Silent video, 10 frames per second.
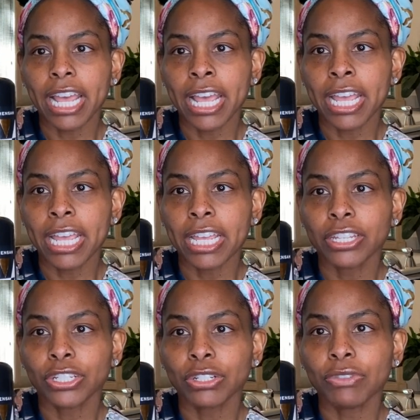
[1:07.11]

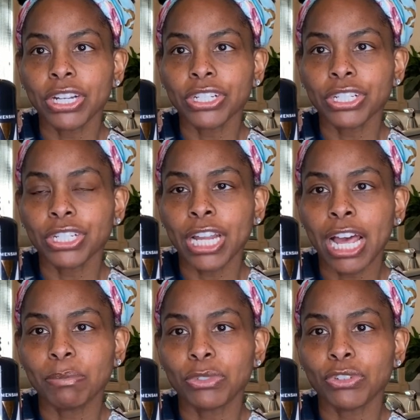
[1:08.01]
a syringe
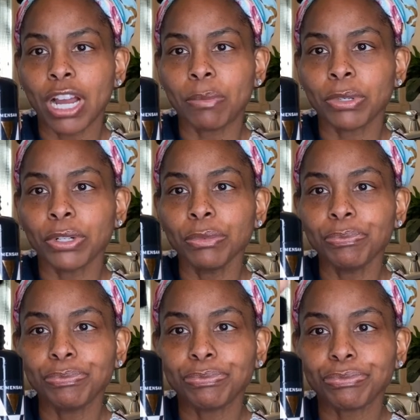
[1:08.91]
top dropper.